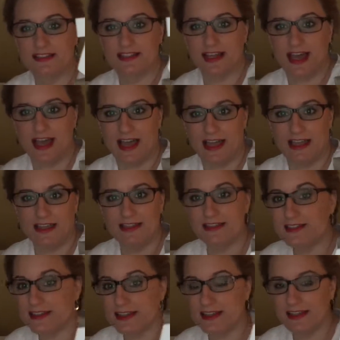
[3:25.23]

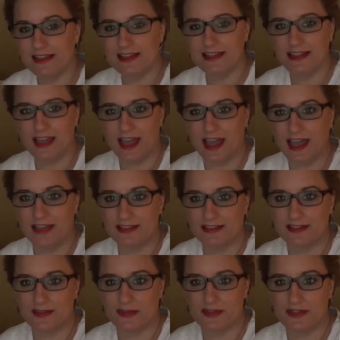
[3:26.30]
ties at
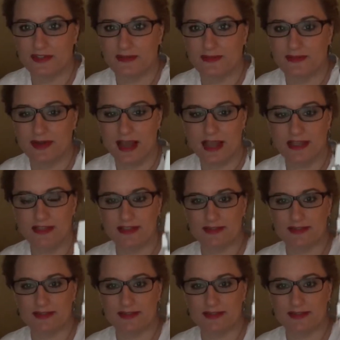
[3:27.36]
Nordstrom Rack.